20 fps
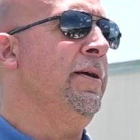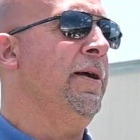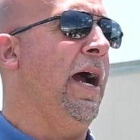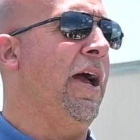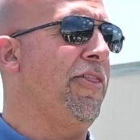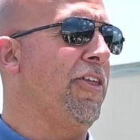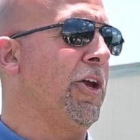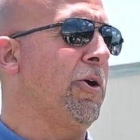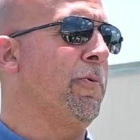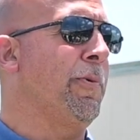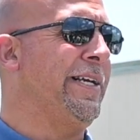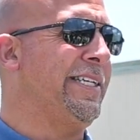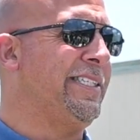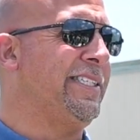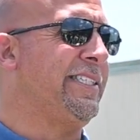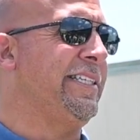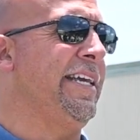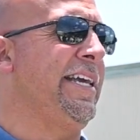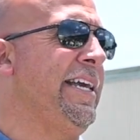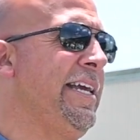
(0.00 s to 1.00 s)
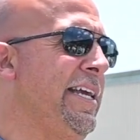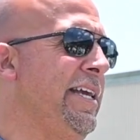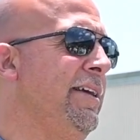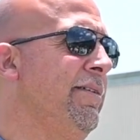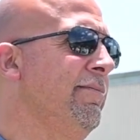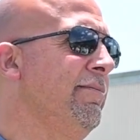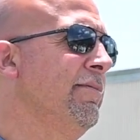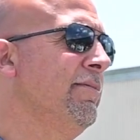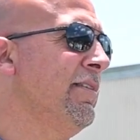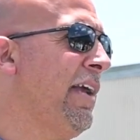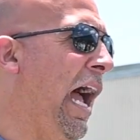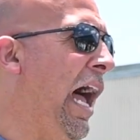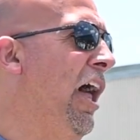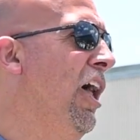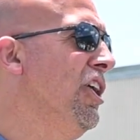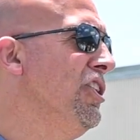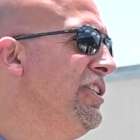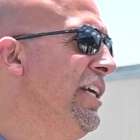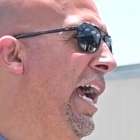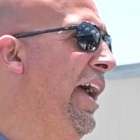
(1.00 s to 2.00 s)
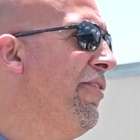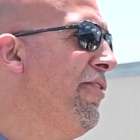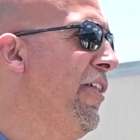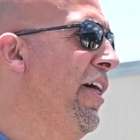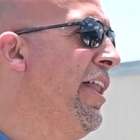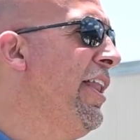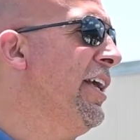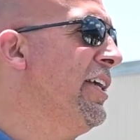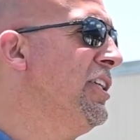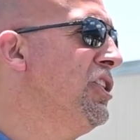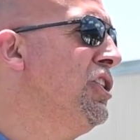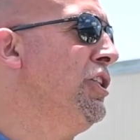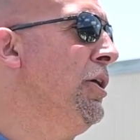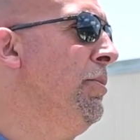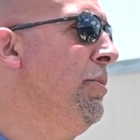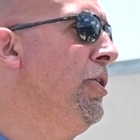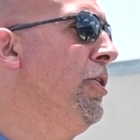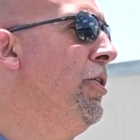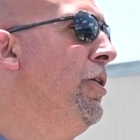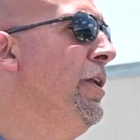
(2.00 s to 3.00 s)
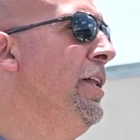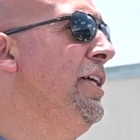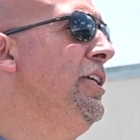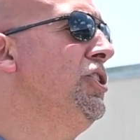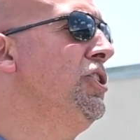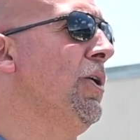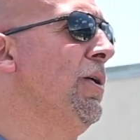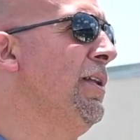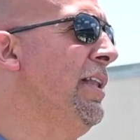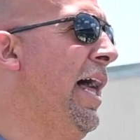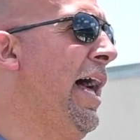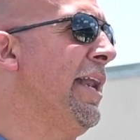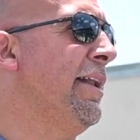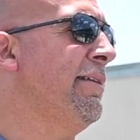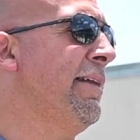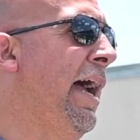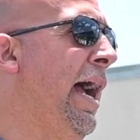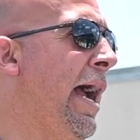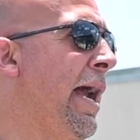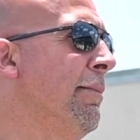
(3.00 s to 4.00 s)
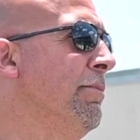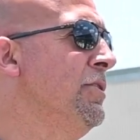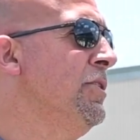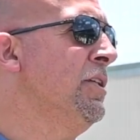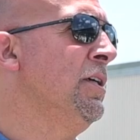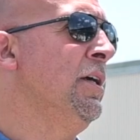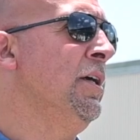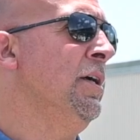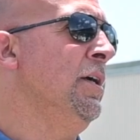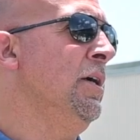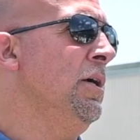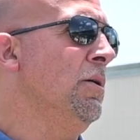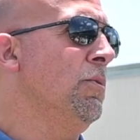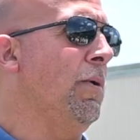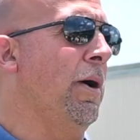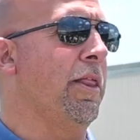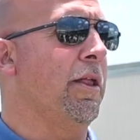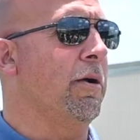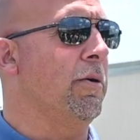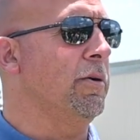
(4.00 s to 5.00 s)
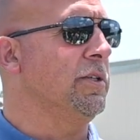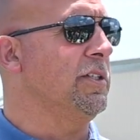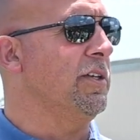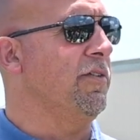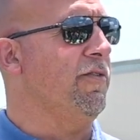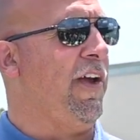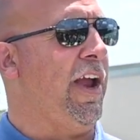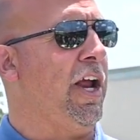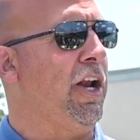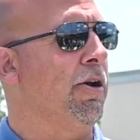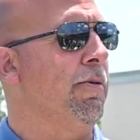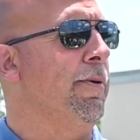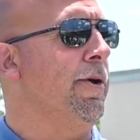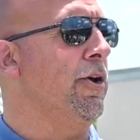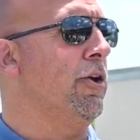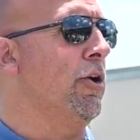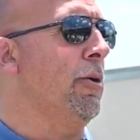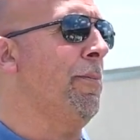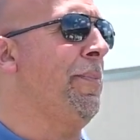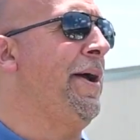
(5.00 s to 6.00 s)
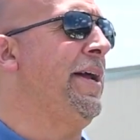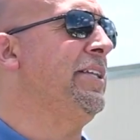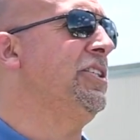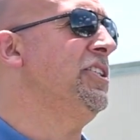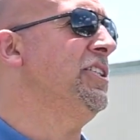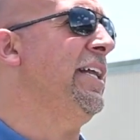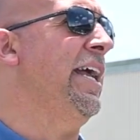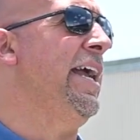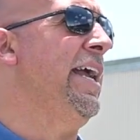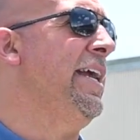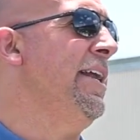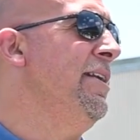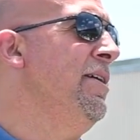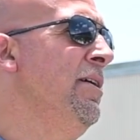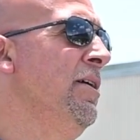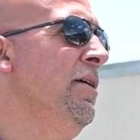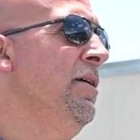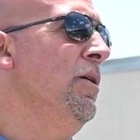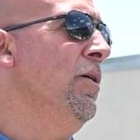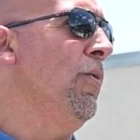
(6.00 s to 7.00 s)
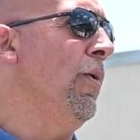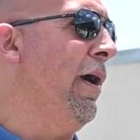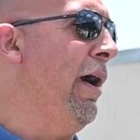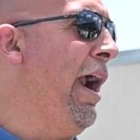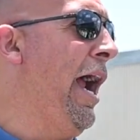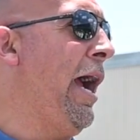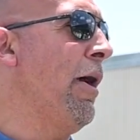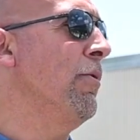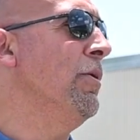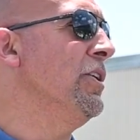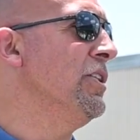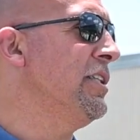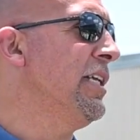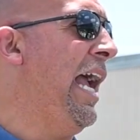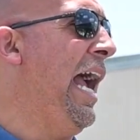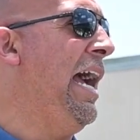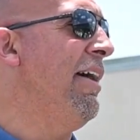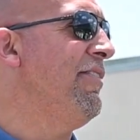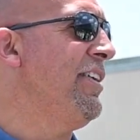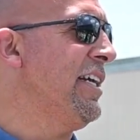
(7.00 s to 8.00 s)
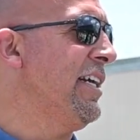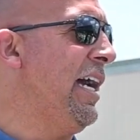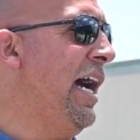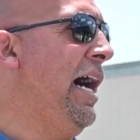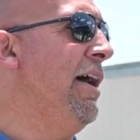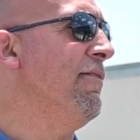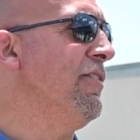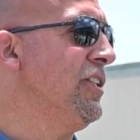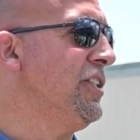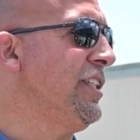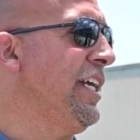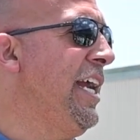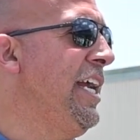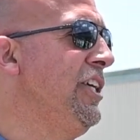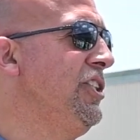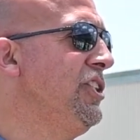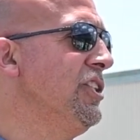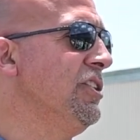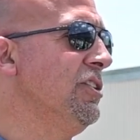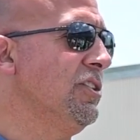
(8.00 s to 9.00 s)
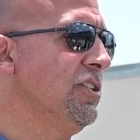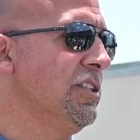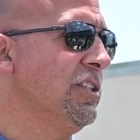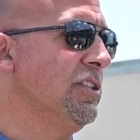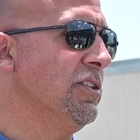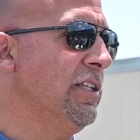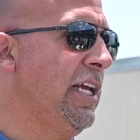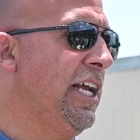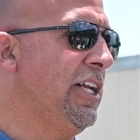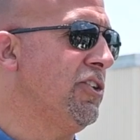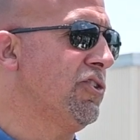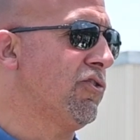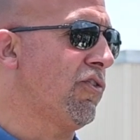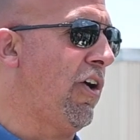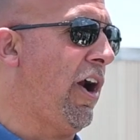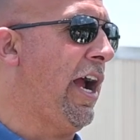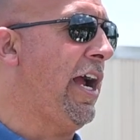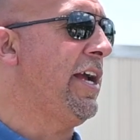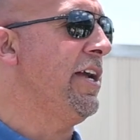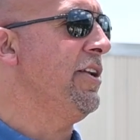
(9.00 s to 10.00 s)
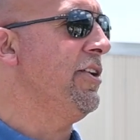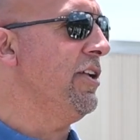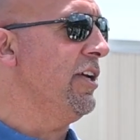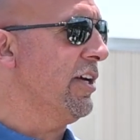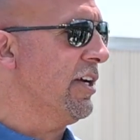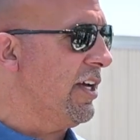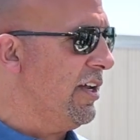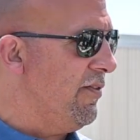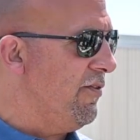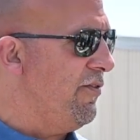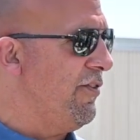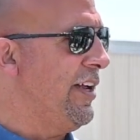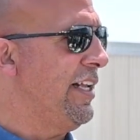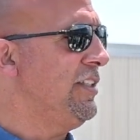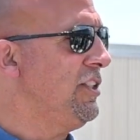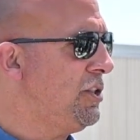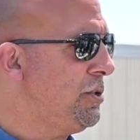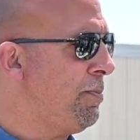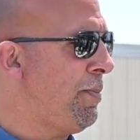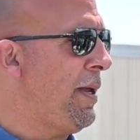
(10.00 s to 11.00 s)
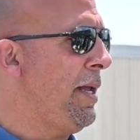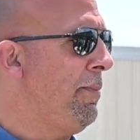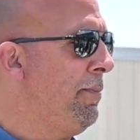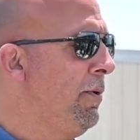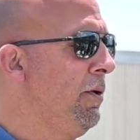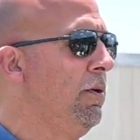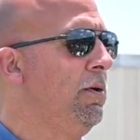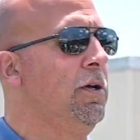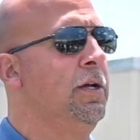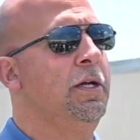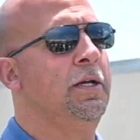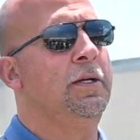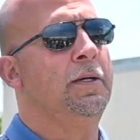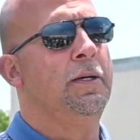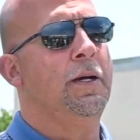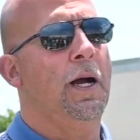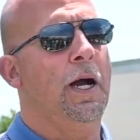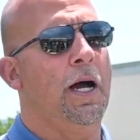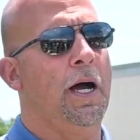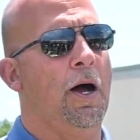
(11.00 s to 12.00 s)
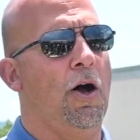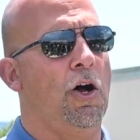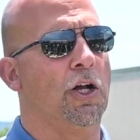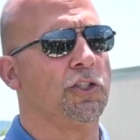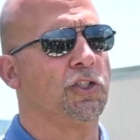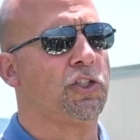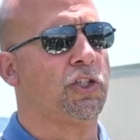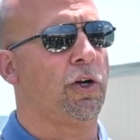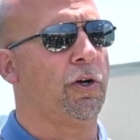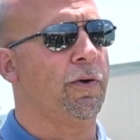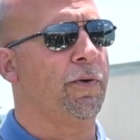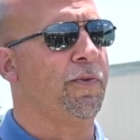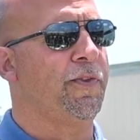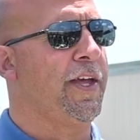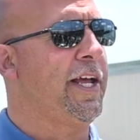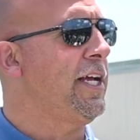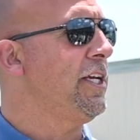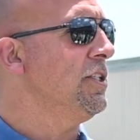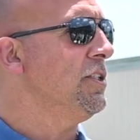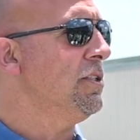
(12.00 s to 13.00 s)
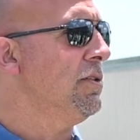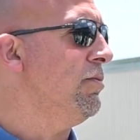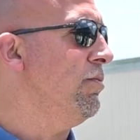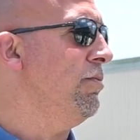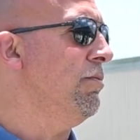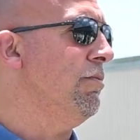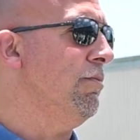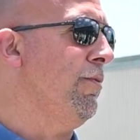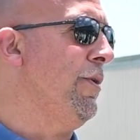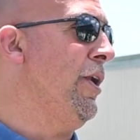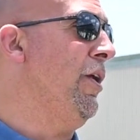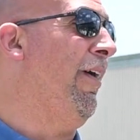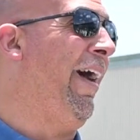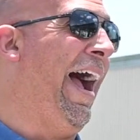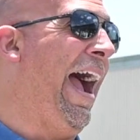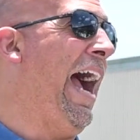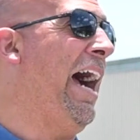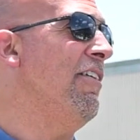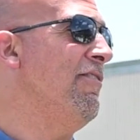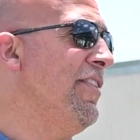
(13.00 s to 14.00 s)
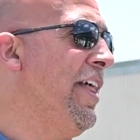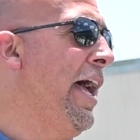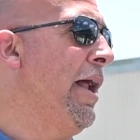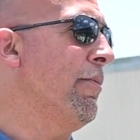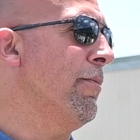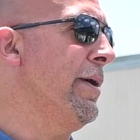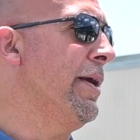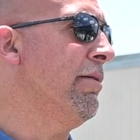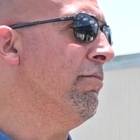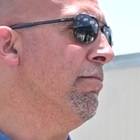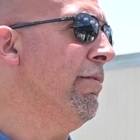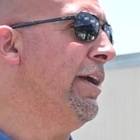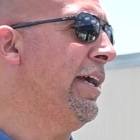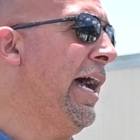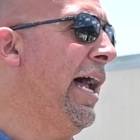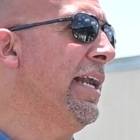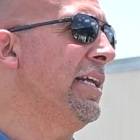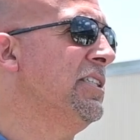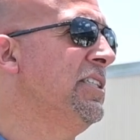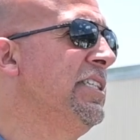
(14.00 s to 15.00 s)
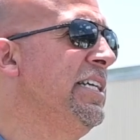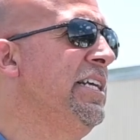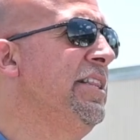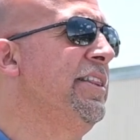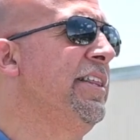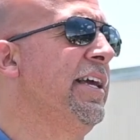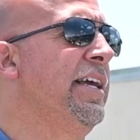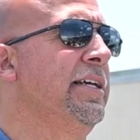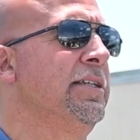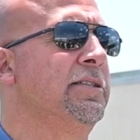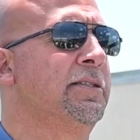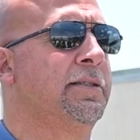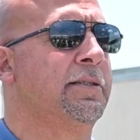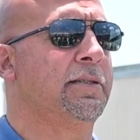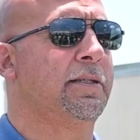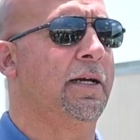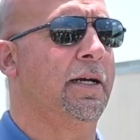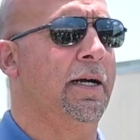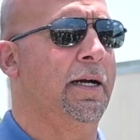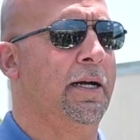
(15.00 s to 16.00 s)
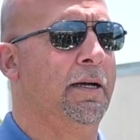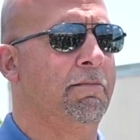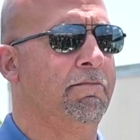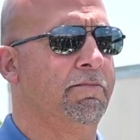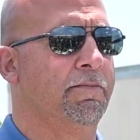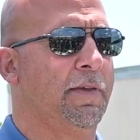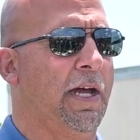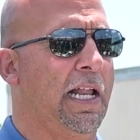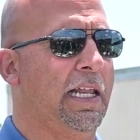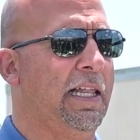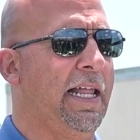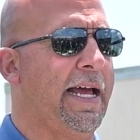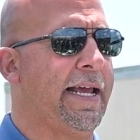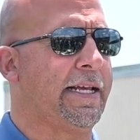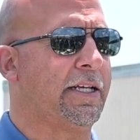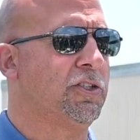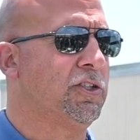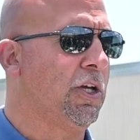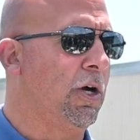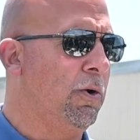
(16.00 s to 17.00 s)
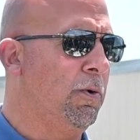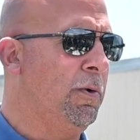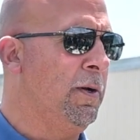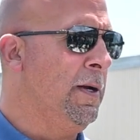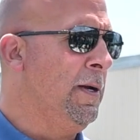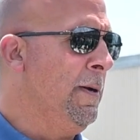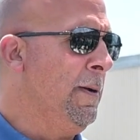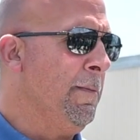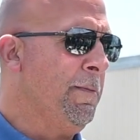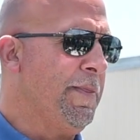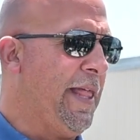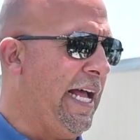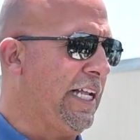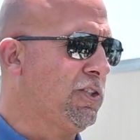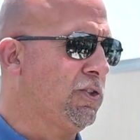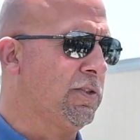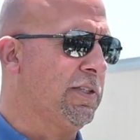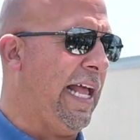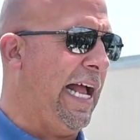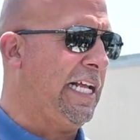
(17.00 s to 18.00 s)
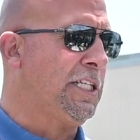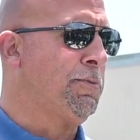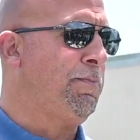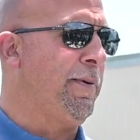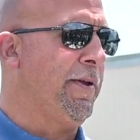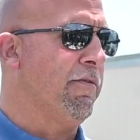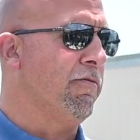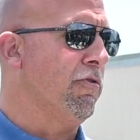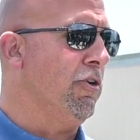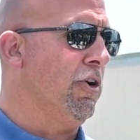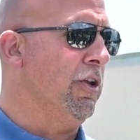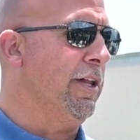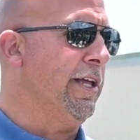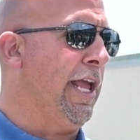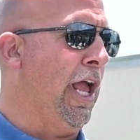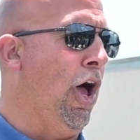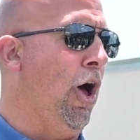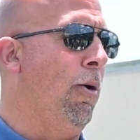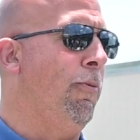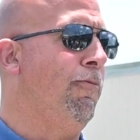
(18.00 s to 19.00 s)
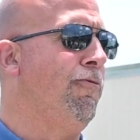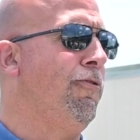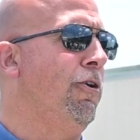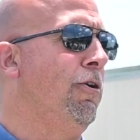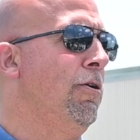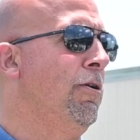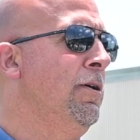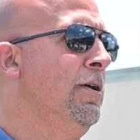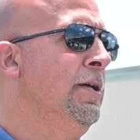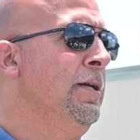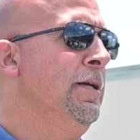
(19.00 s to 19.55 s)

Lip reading: I think we see college athletics similarly. So a lot of times, whether it was at Vanderbilt or Penn State, where I was having conversations and trying to convince people on certain things, we don't have that. We kind of see things alike. So that's been really helpful.